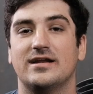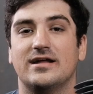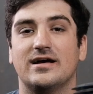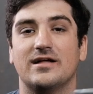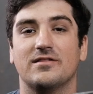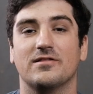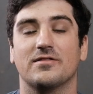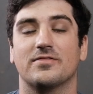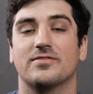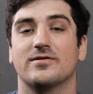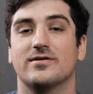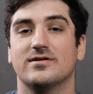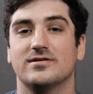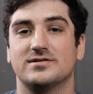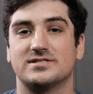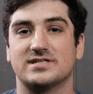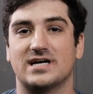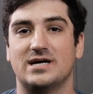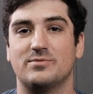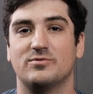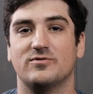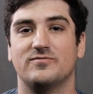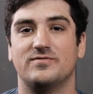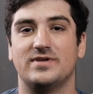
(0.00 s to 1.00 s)
Now the third
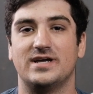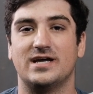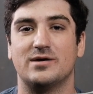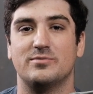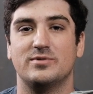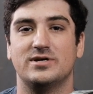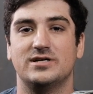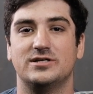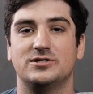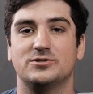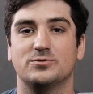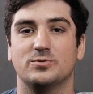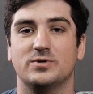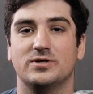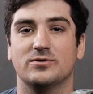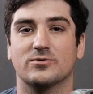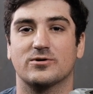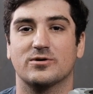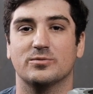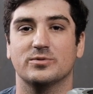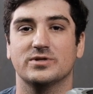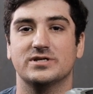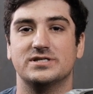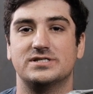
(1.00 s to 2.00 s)
type of damage we
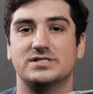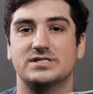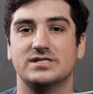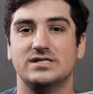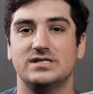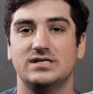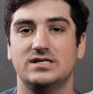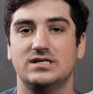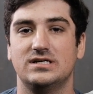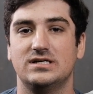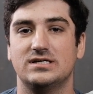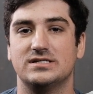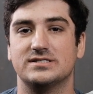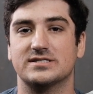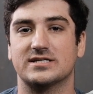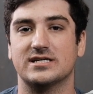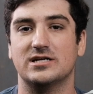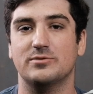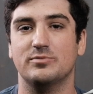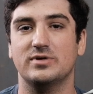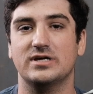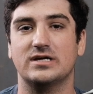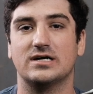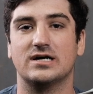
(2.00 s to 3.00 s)
normally see is going
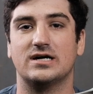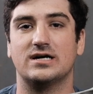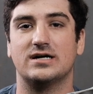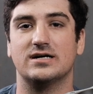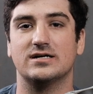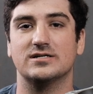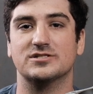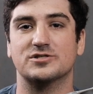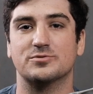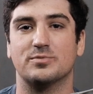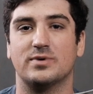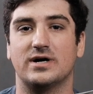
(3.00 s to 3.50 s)
to be caused